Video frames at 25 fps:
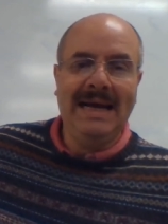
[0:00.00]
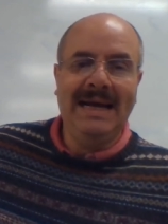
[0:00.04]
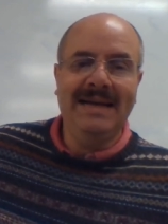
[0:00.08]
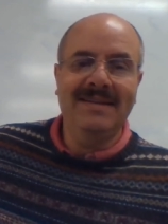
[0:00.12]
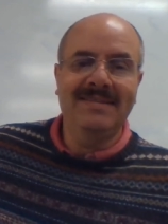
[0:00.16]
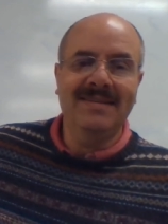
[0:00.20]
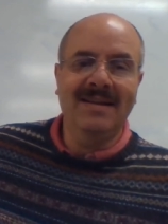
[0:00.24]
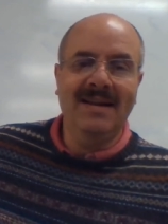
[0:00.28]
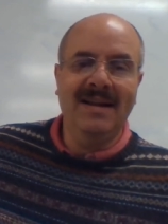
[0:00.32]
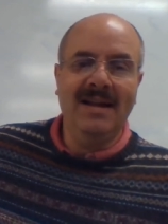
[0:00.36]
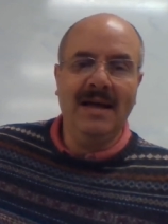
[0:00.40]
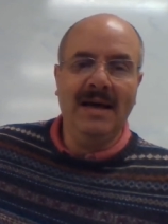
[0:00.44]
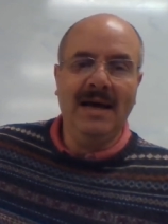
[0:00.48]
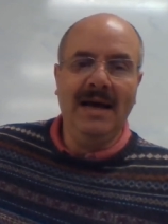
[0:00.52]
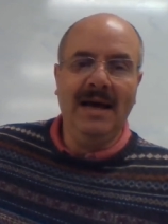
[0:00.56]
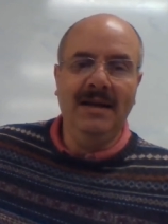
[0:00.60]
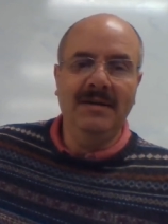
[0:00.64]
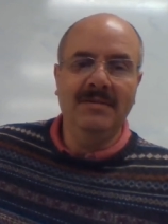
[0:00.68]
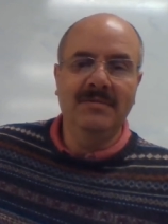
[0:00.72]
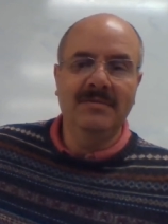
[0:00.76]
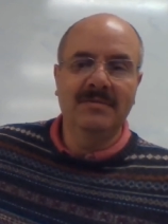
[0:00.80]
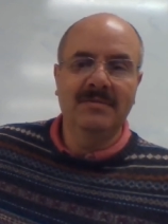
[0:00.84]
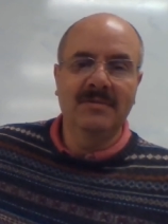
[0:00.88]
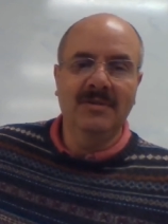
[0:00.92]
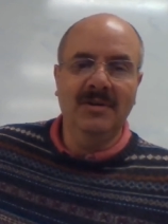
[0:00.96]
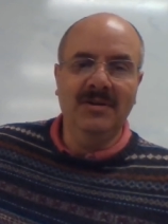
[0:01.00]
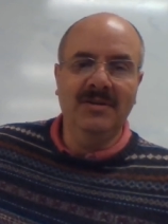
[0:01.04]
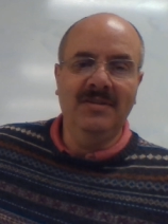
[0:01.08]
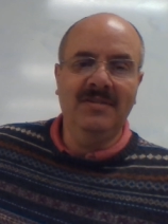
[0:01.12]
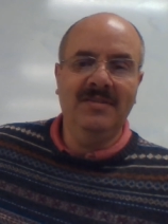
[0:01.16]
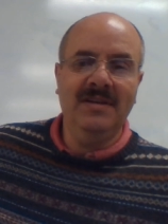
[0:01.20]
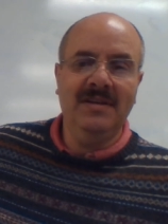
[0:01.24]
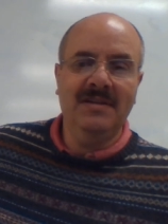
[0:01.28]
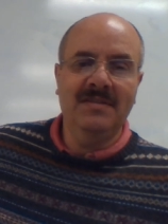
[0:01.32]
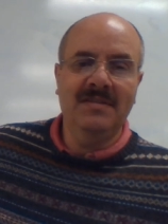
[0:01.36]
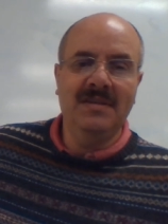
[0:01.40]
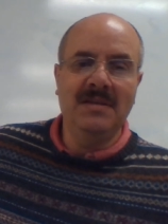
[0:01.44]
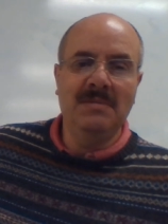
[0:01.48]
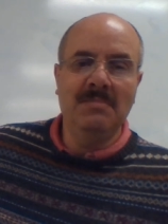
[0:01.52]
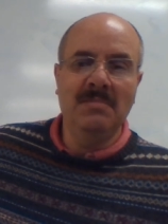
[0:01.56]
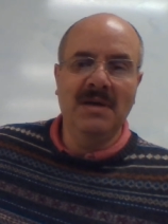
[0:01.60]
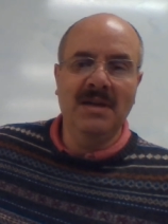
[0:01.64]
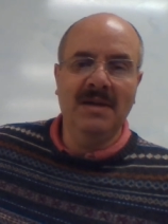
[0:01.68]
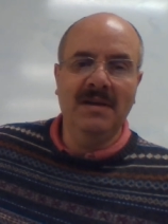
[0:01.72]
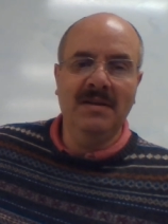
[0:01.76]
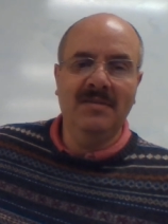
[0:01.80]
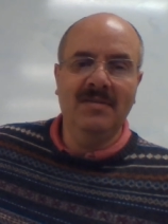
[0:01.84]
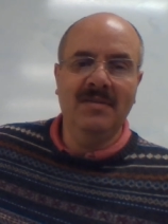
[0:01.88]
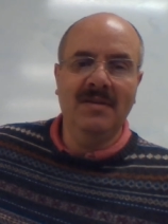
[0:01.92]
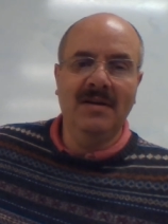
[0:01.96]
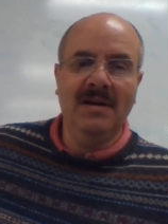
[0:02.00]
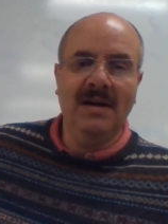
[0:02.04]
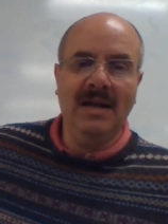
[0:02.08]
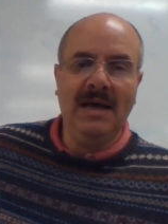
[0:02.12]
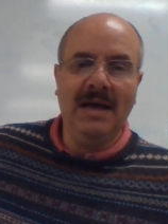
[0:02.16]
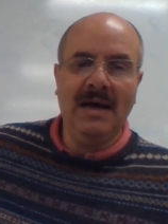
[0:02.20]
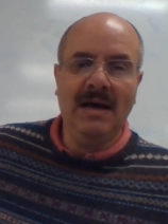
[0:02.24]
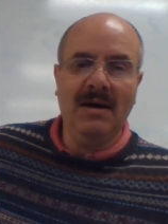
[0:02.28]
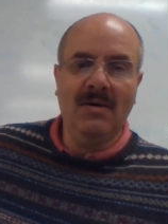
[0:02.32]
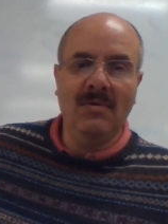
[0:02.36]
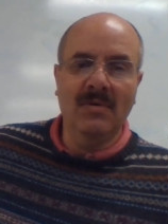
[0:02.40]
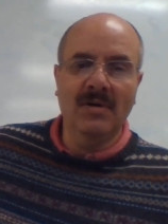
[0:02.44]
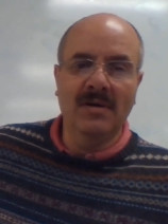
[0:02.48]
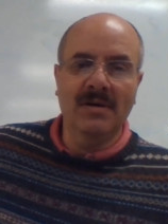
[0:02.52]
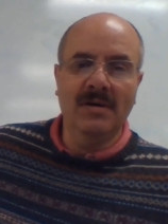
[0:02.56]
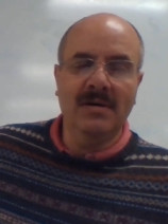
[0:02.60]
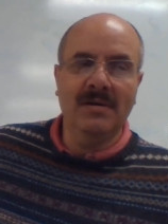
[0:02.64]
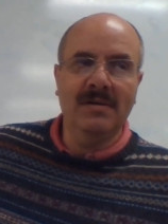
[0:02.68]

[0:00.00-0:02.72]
That's a lot. There's 60 minutes in an hour.